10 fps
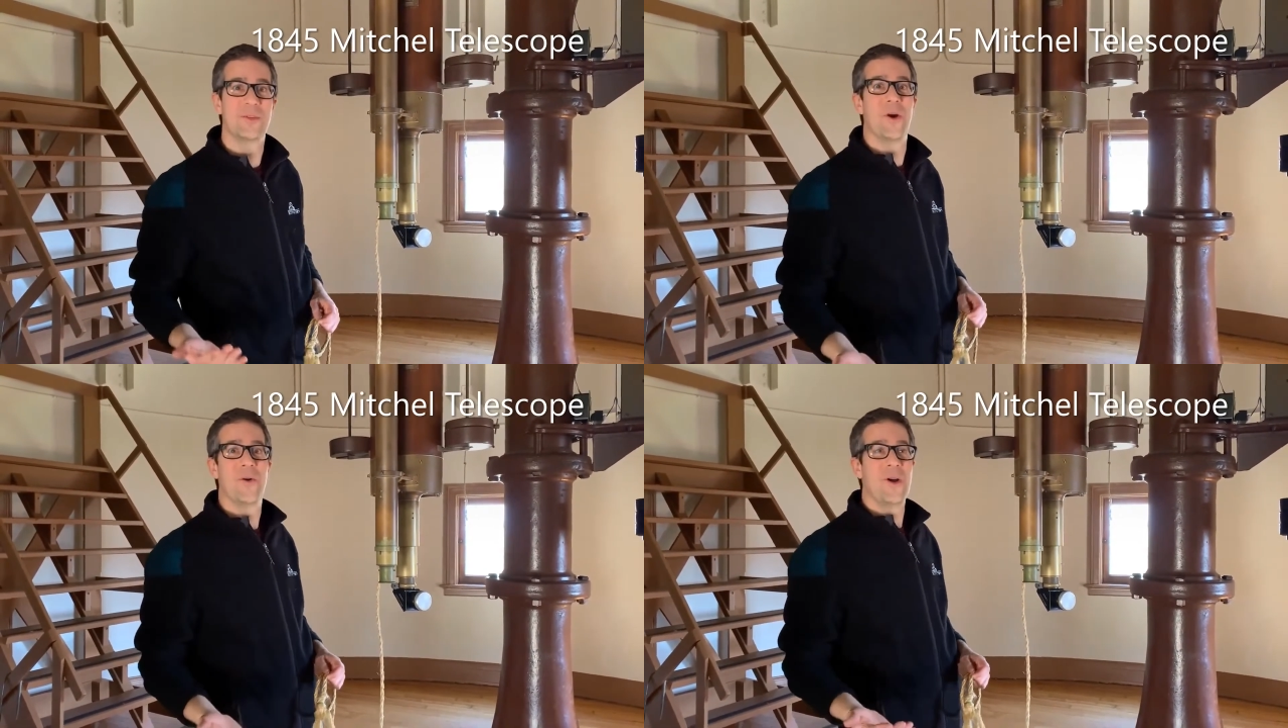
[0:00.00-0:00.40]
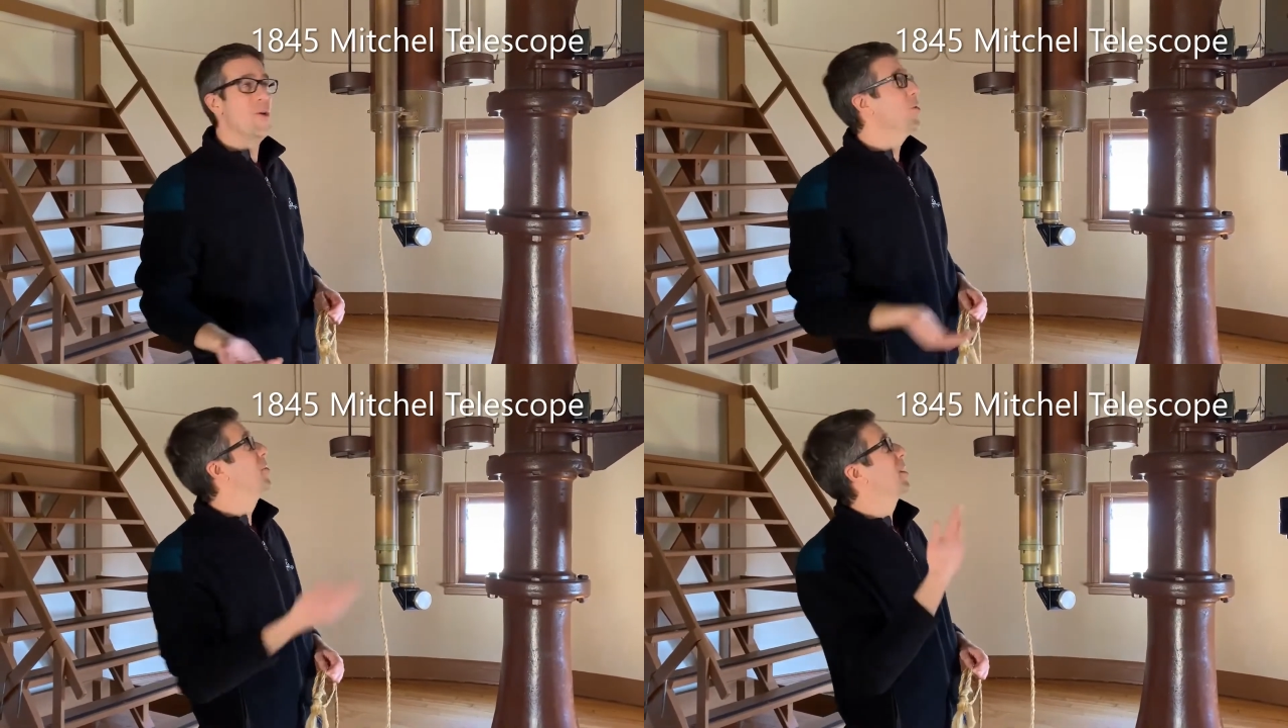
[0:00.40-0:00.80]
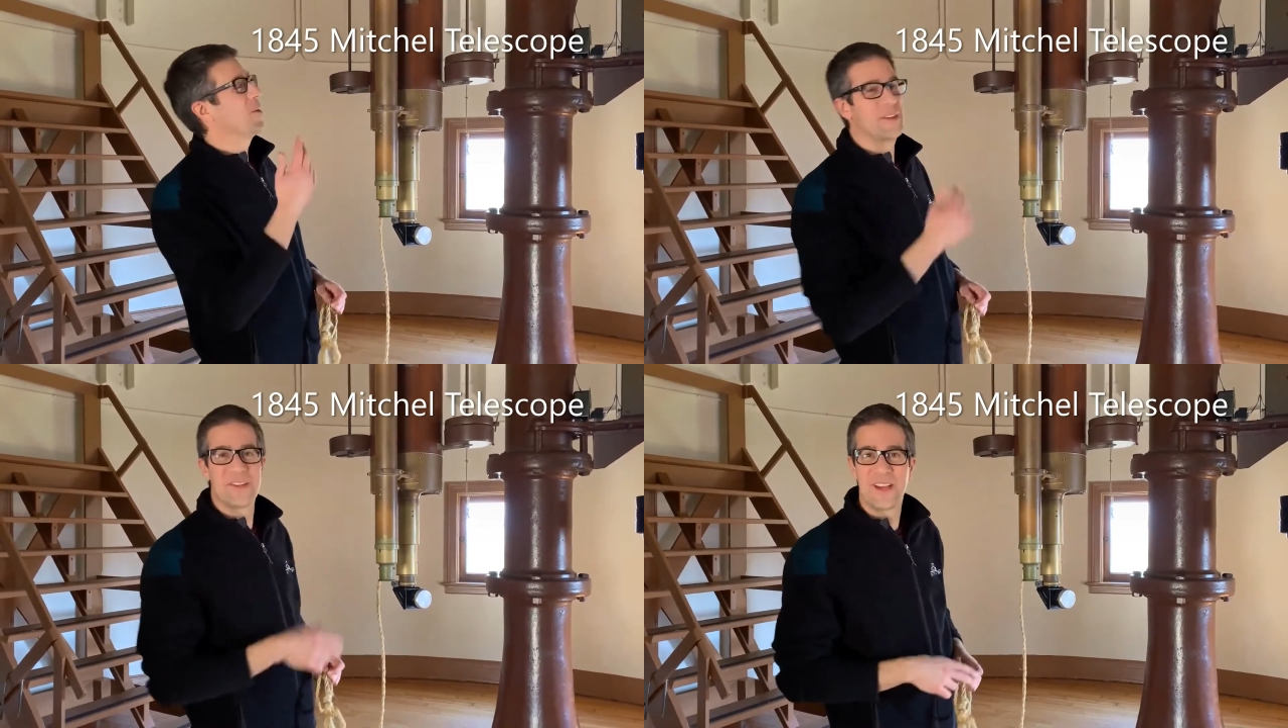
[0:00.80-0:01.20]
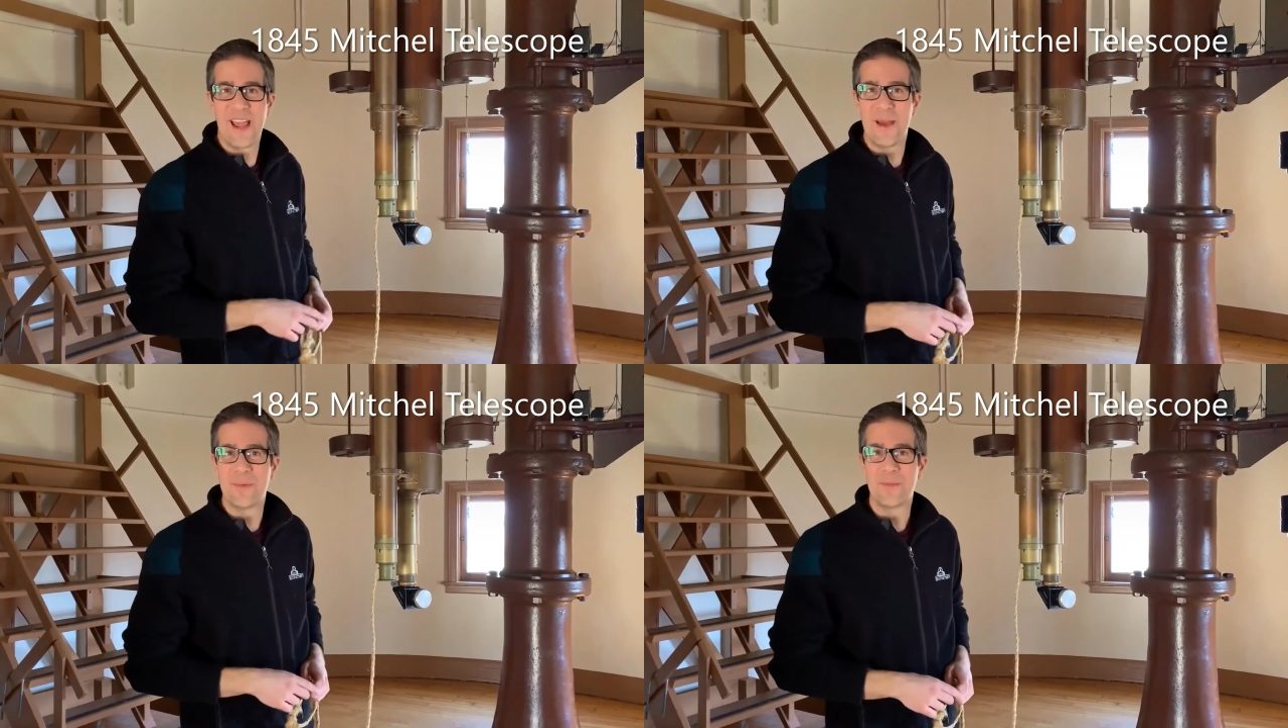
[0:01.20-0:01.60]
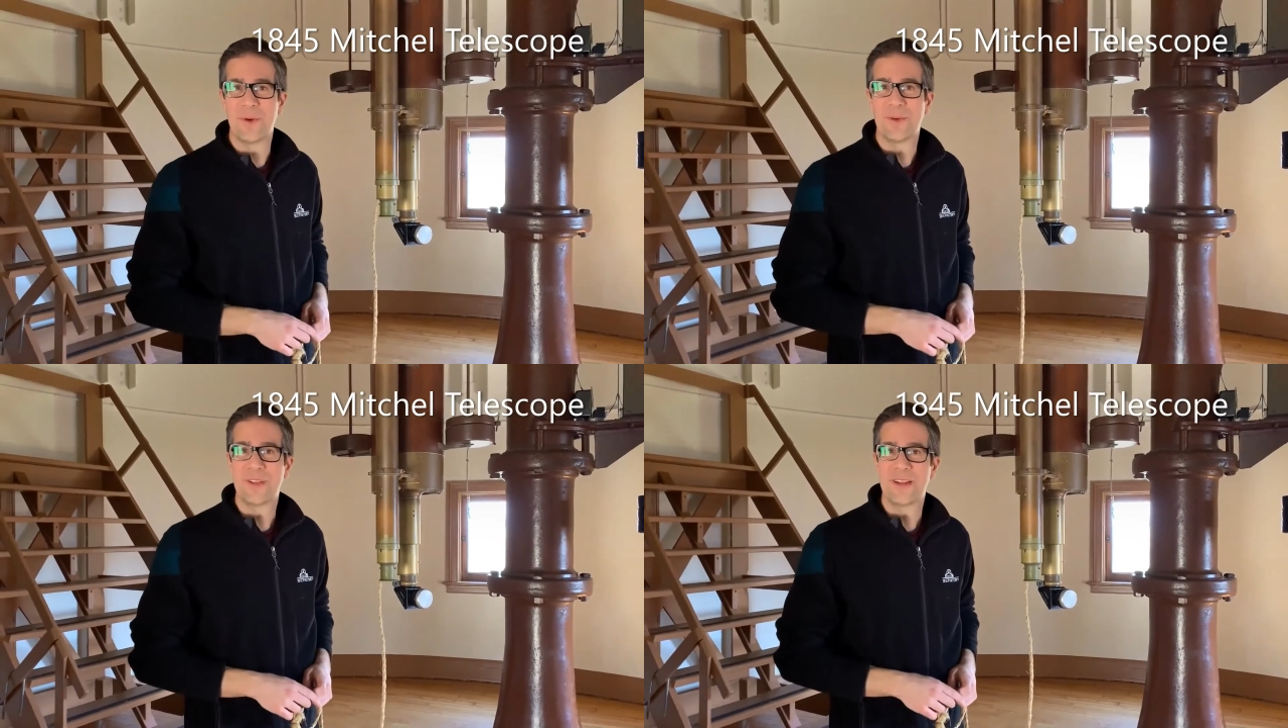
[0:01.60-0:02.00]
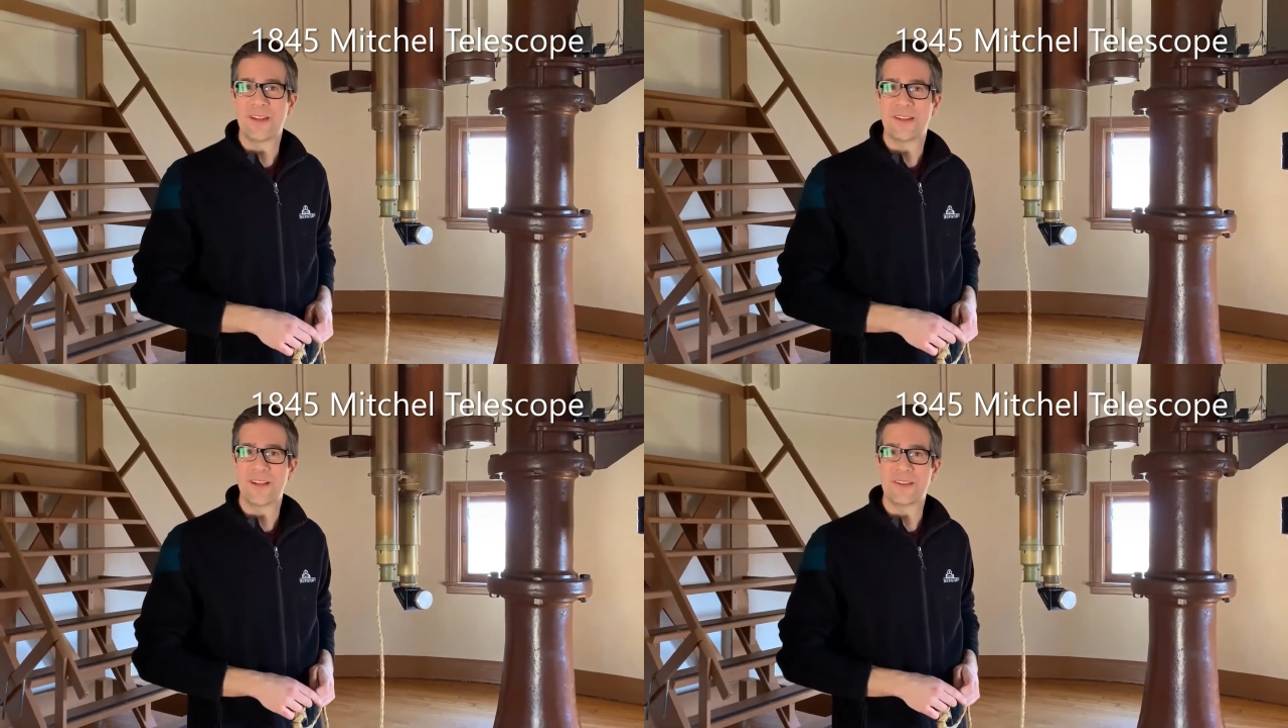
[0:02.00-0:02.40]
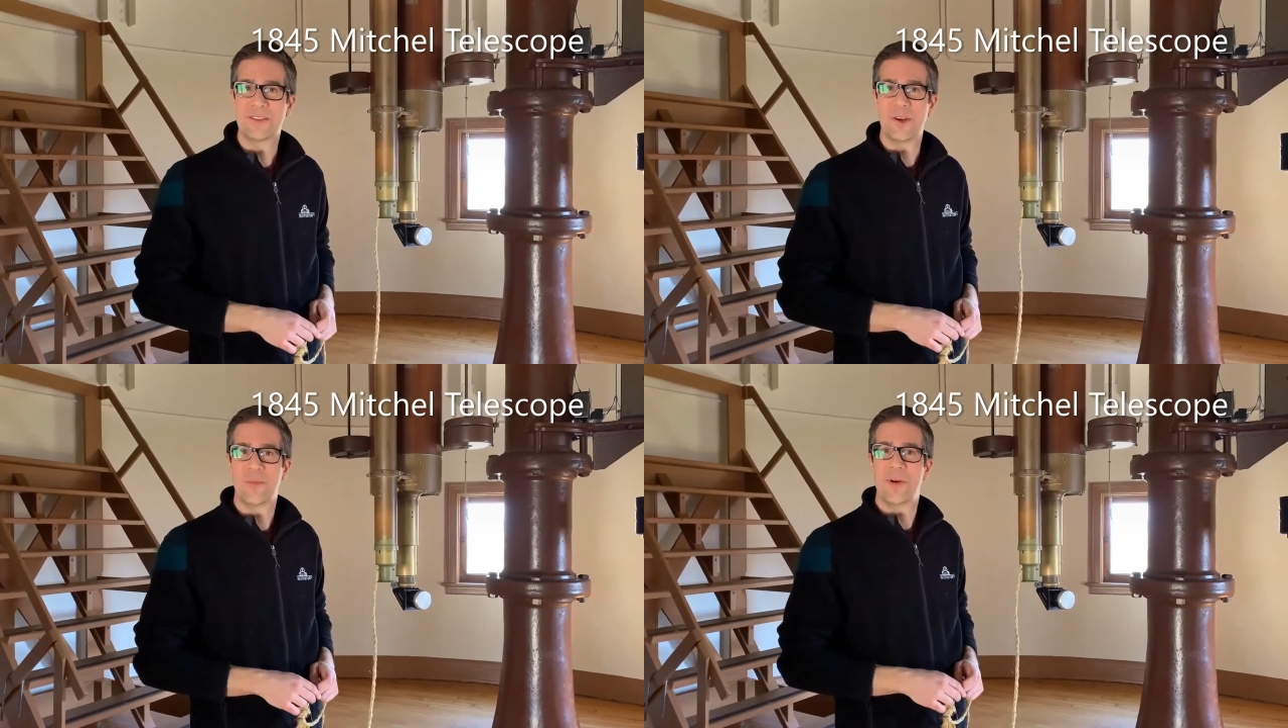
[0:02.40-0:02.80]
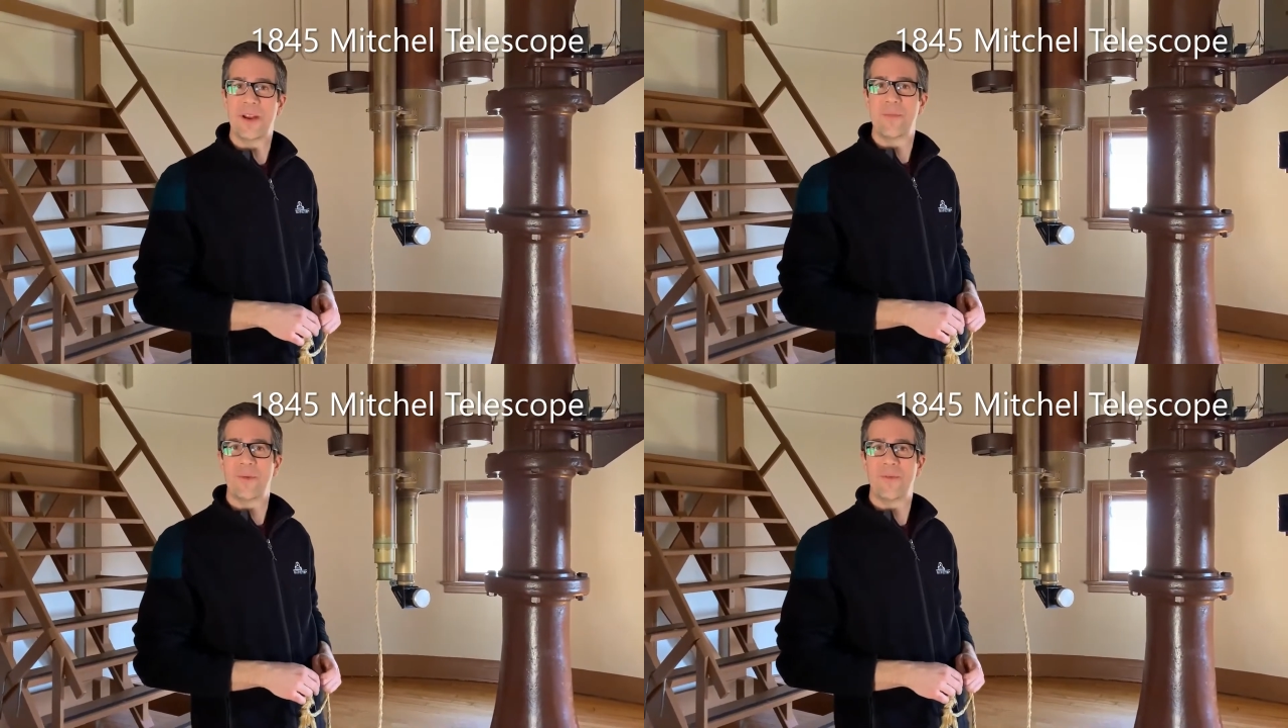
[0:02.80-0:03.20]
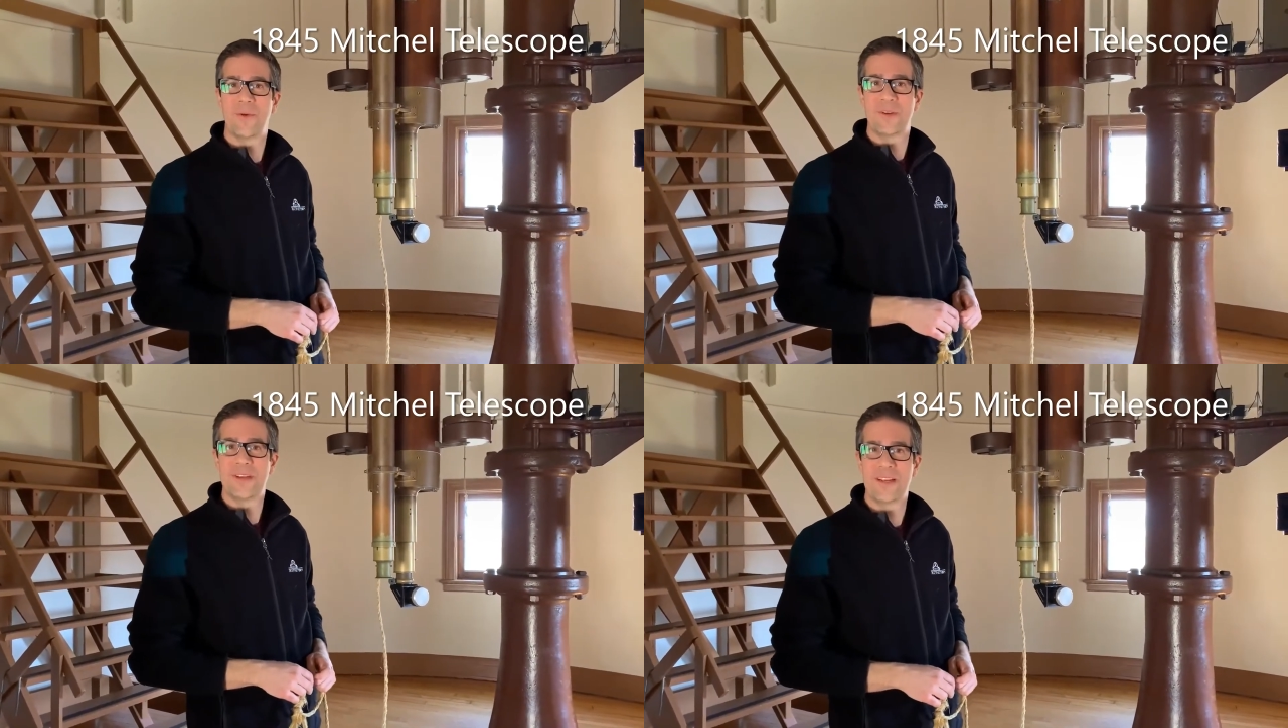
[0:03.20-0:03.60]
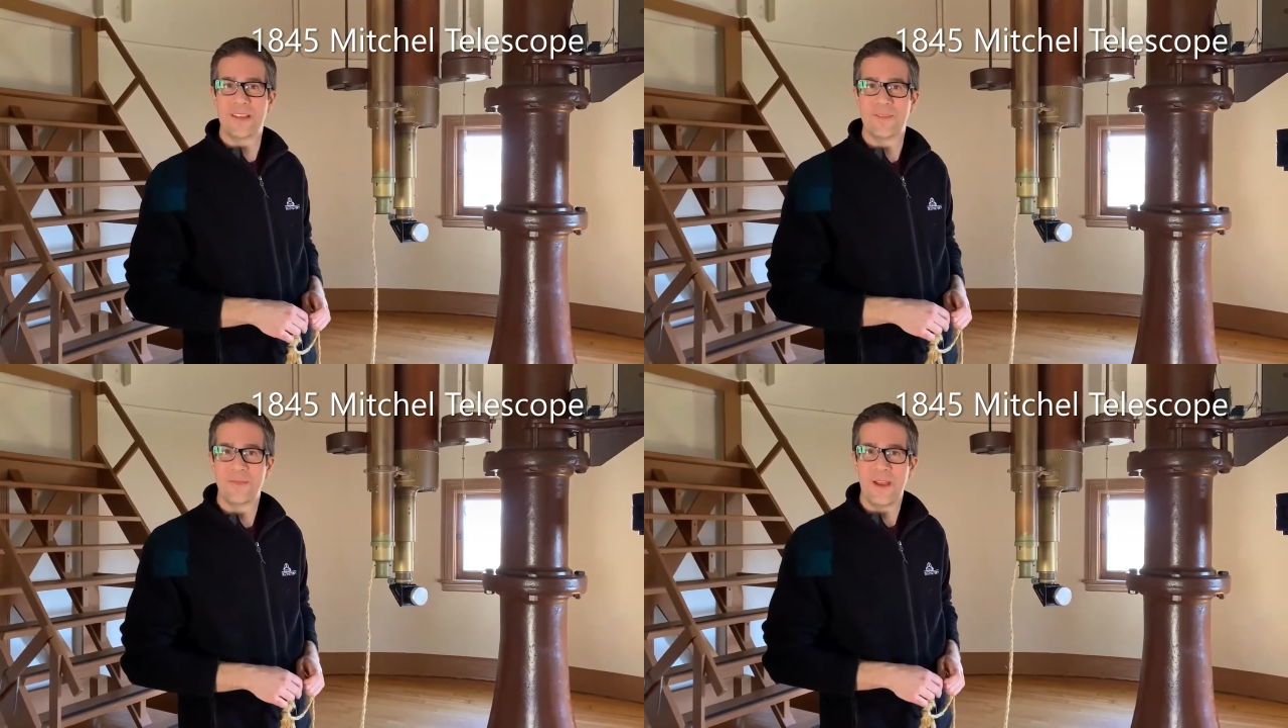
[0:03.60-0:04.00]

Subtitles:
So we'll be able to sing happy birthday to the telescope on April 14th.